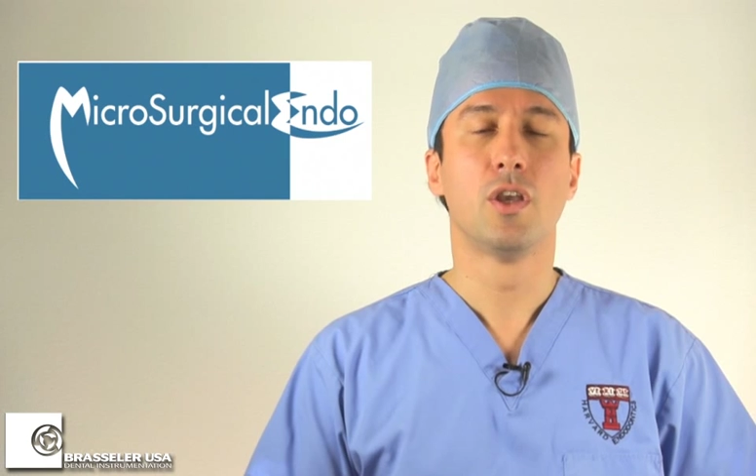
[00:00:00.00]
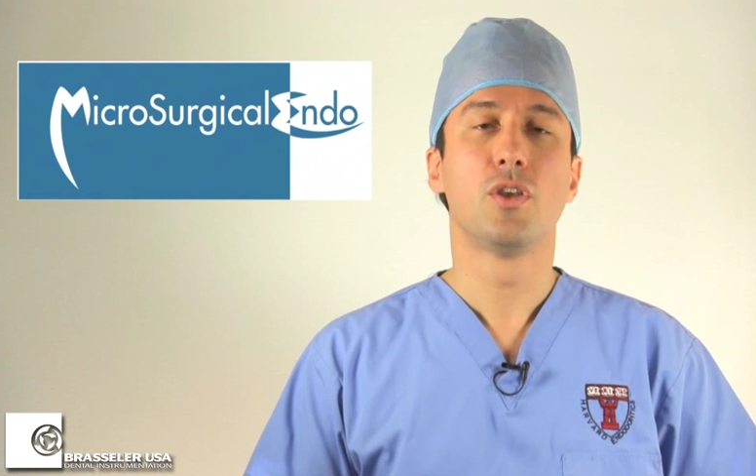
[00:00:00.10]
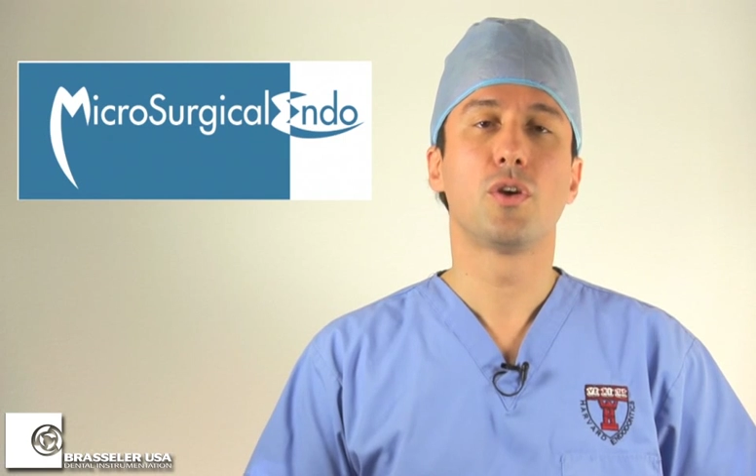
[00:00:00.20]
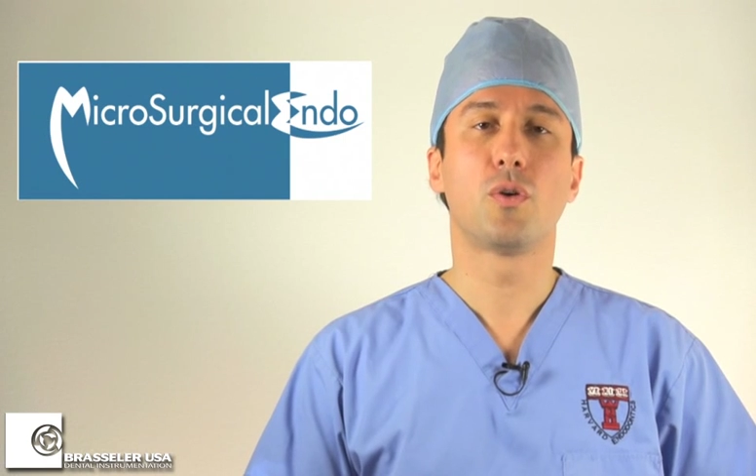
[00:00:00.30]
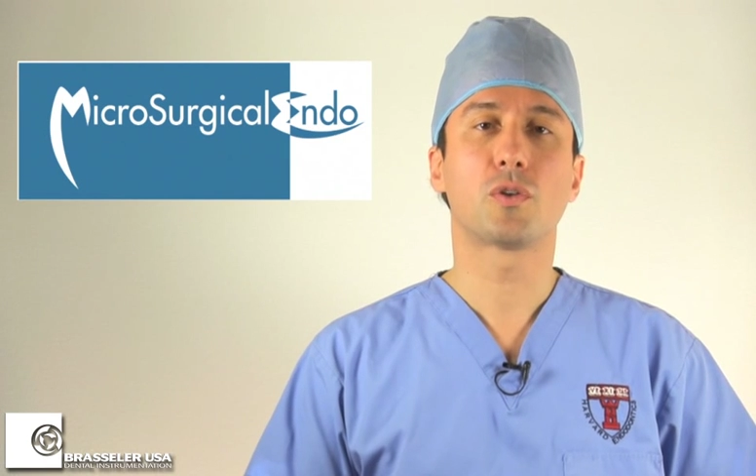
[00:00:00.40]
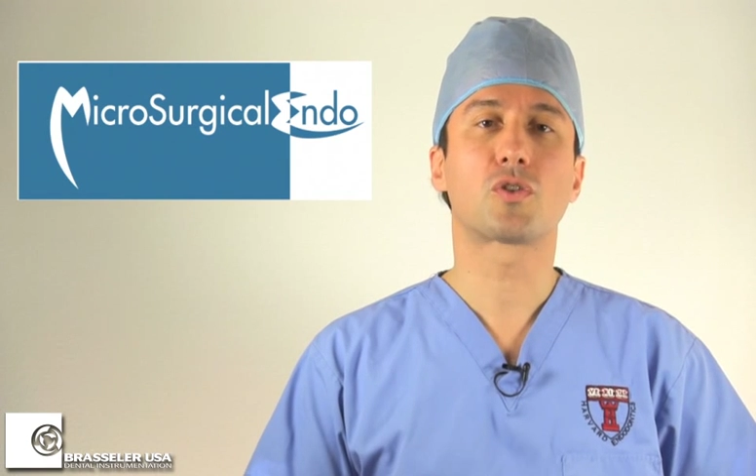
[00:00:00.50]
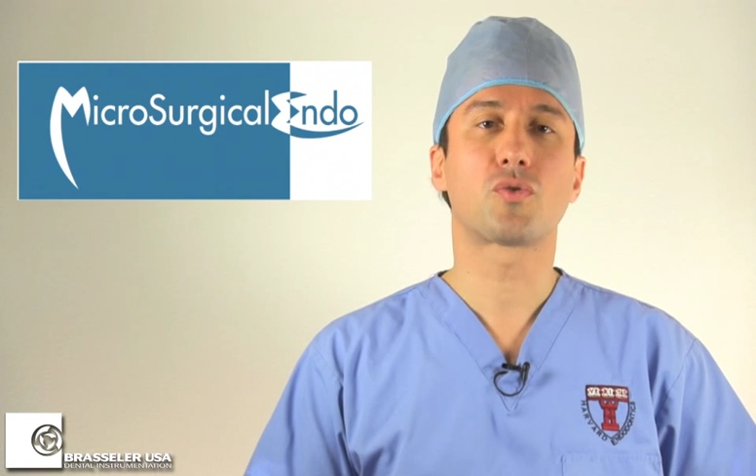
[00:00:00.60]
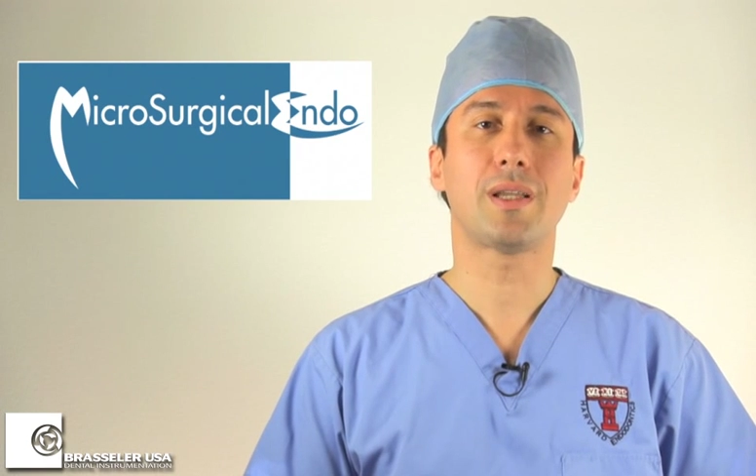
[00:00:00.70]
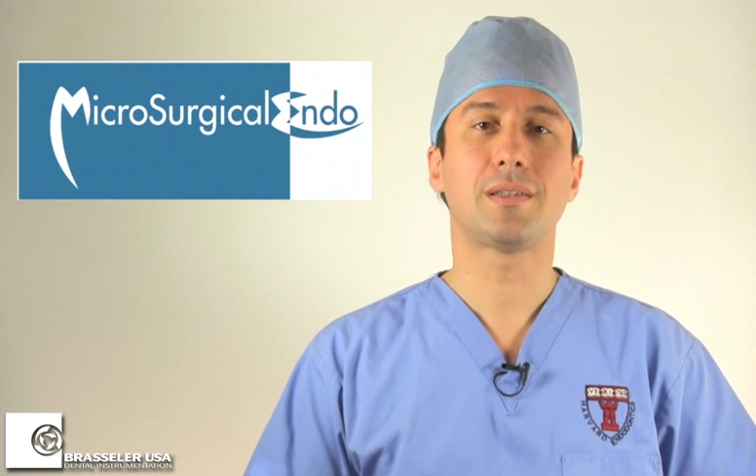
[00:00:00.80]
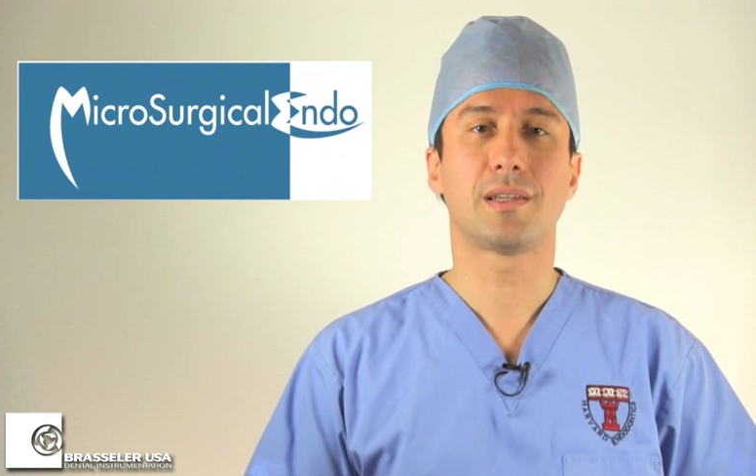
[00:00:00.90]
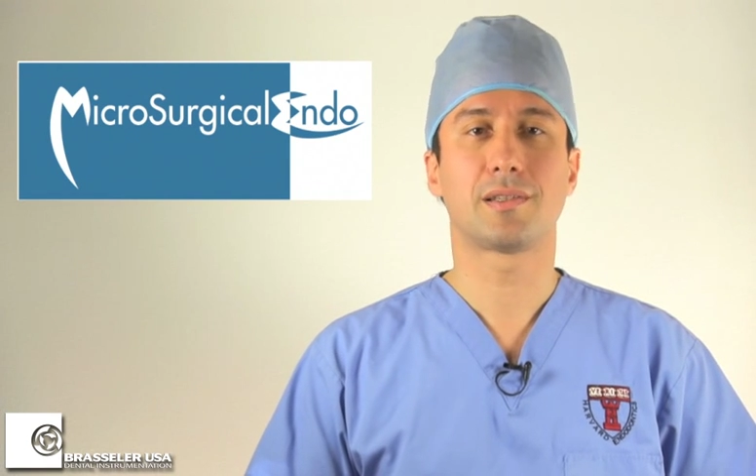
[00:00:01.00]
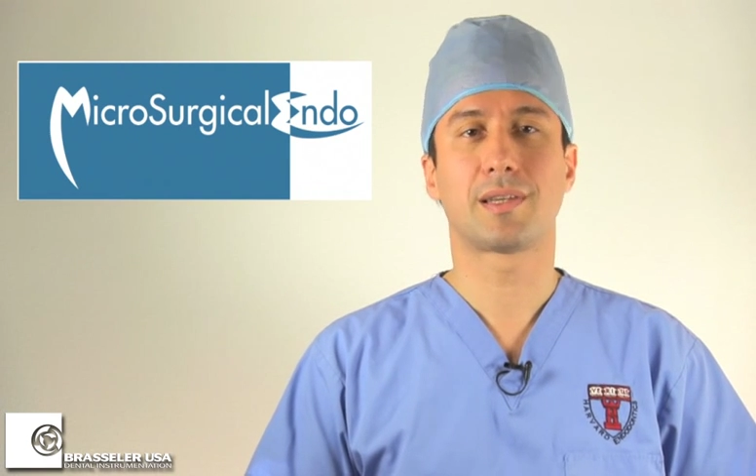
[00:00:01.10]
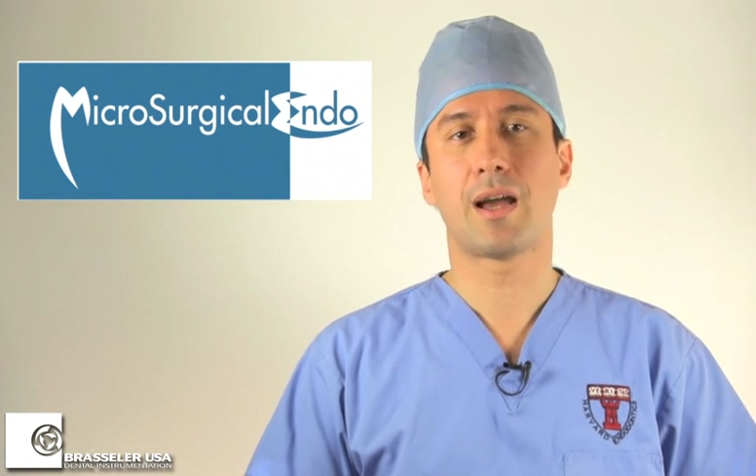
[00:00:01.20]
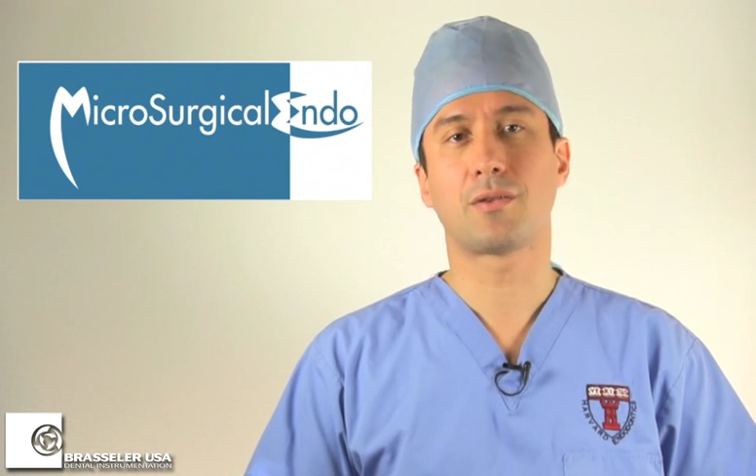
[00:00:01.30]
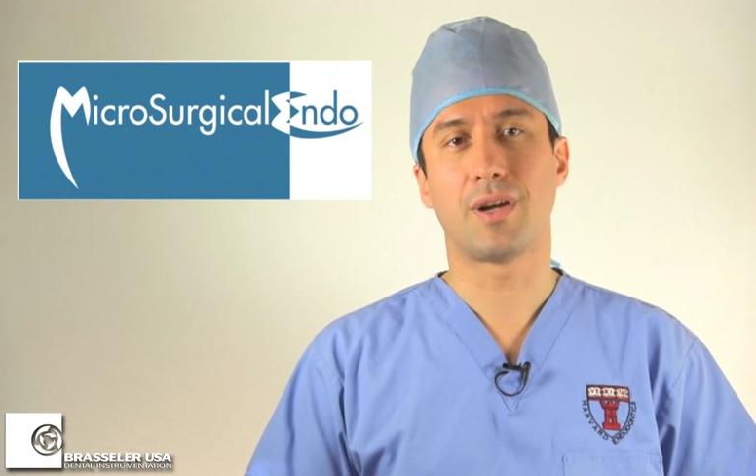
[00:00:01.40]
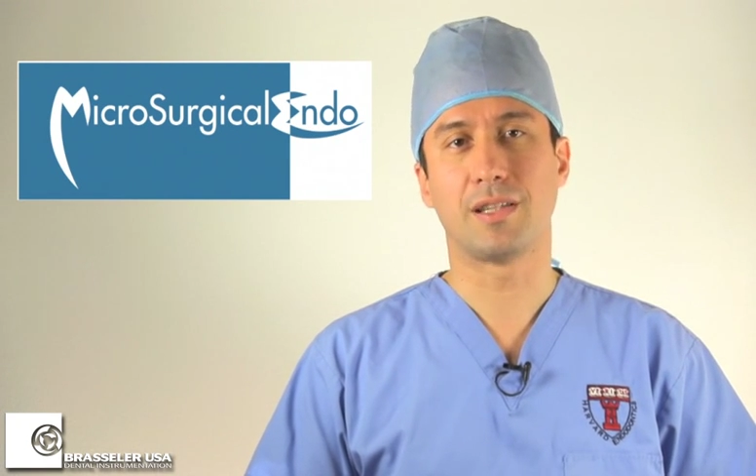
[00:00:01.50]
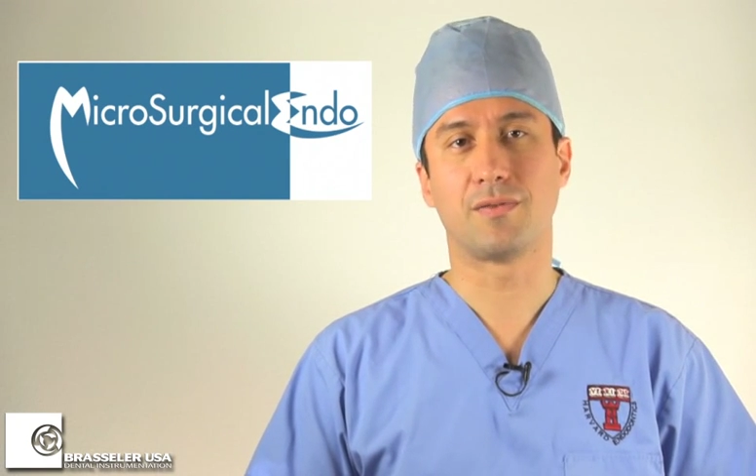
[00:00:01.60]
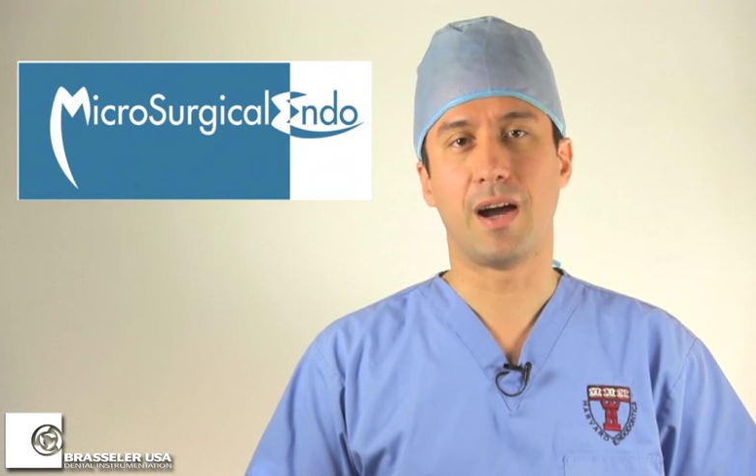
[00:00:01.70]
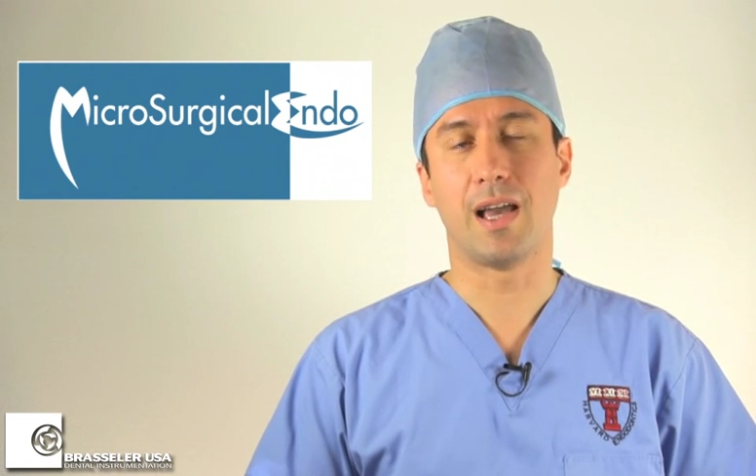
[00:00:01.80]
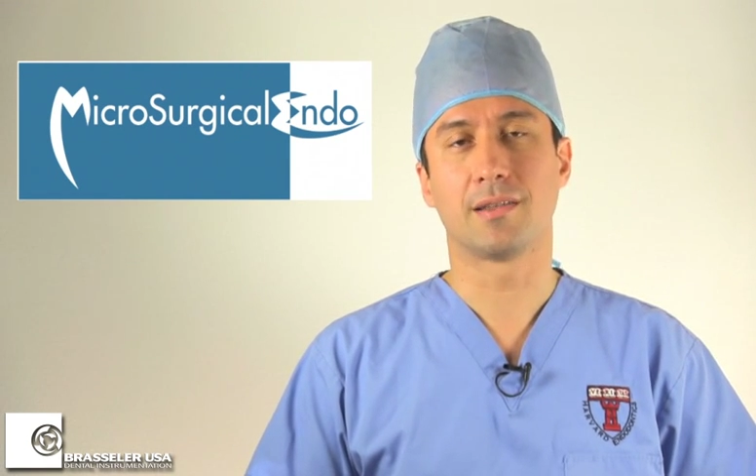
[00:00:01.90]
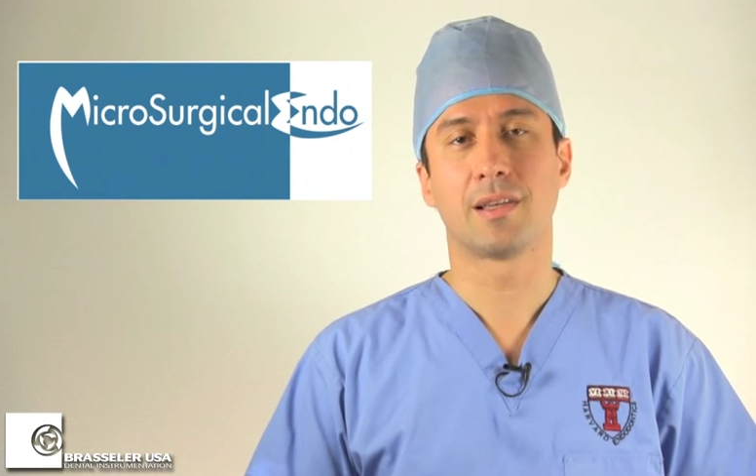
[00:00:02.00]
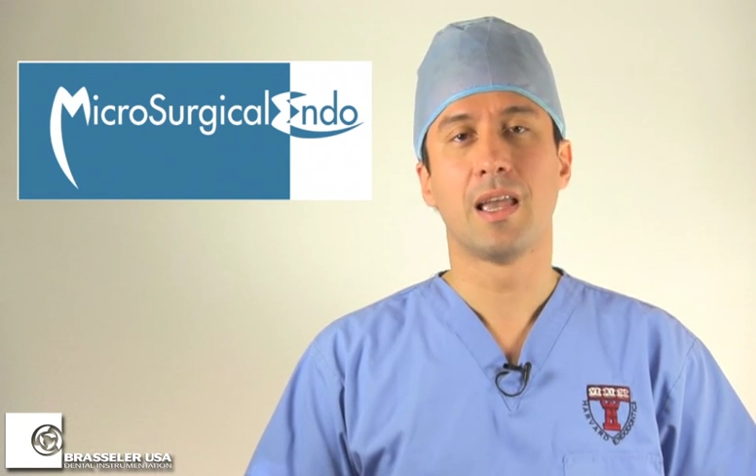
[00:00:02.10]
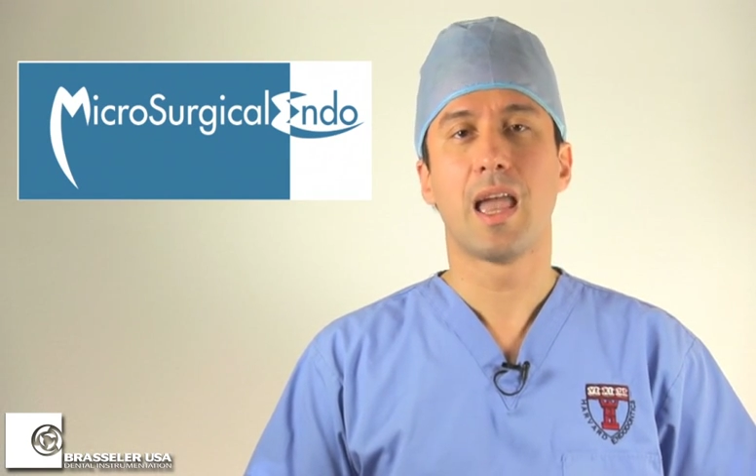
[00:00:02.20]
you go straight to the Scout Race files,